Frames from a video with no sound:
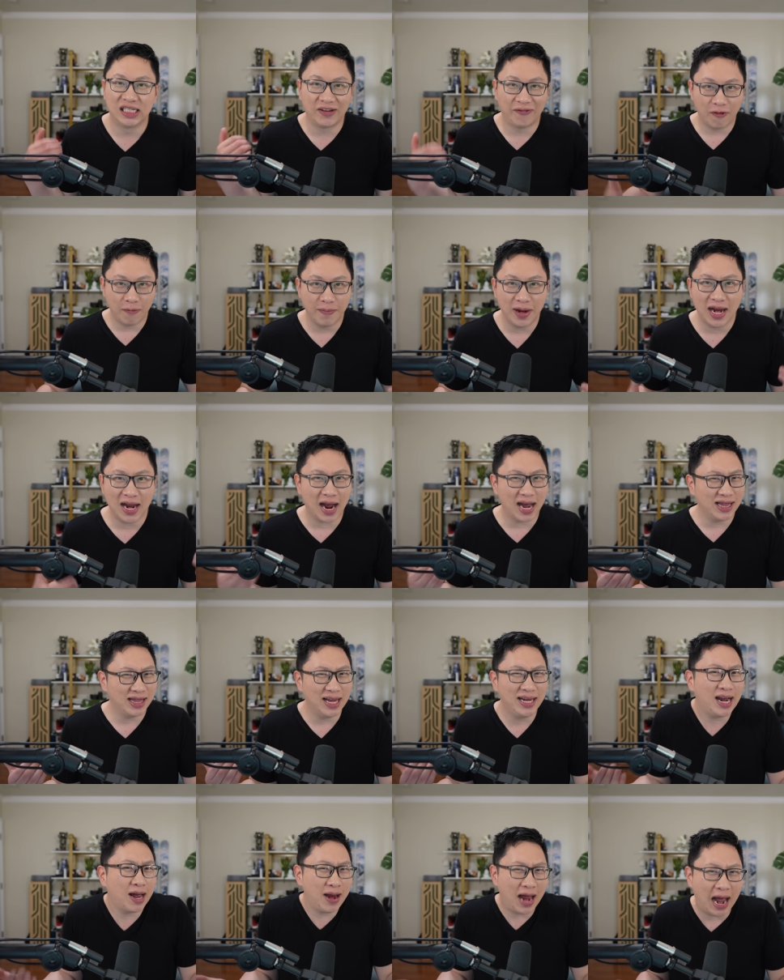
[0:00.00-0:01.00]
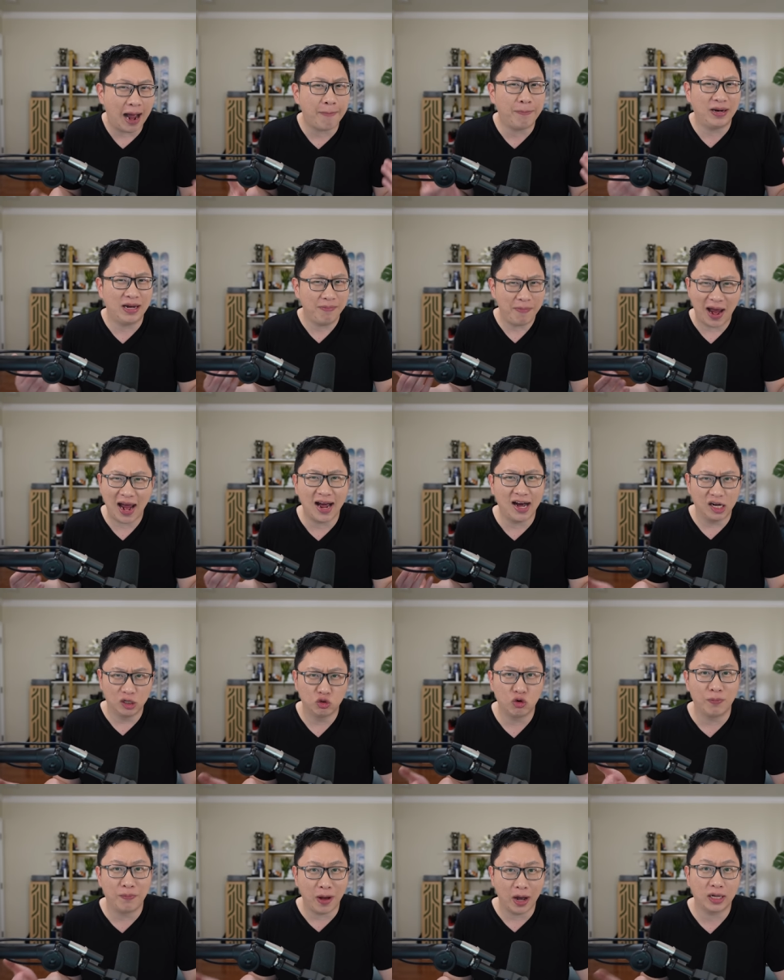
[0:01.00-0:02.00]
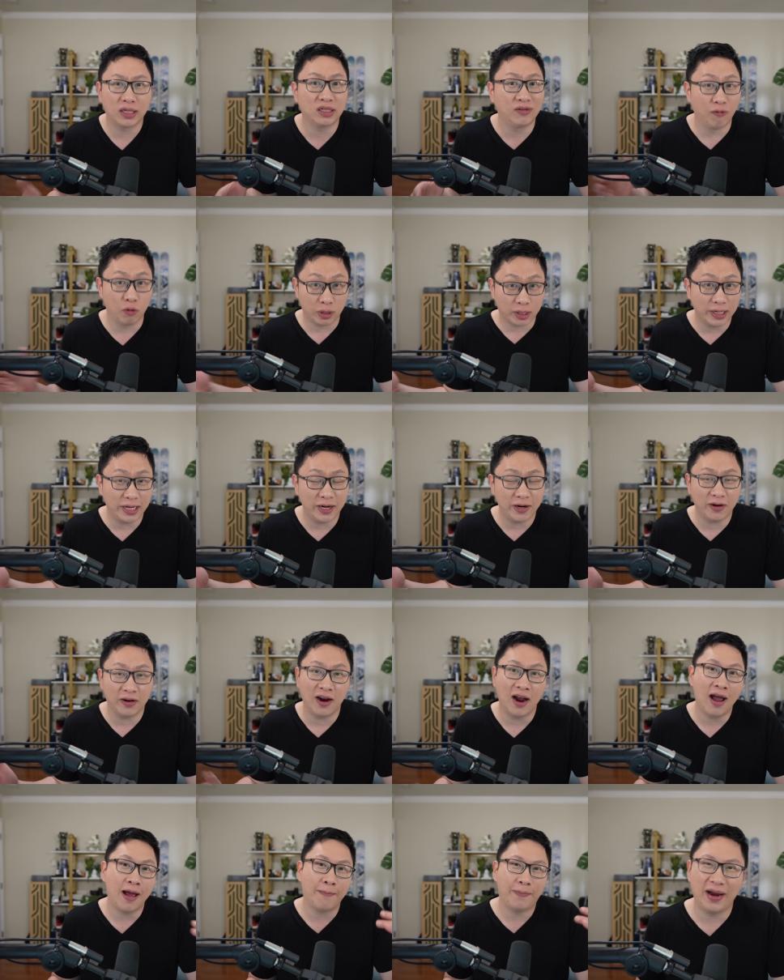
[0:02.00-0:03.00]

So for me, I think I'd happily pay one hundred bucks for Clear,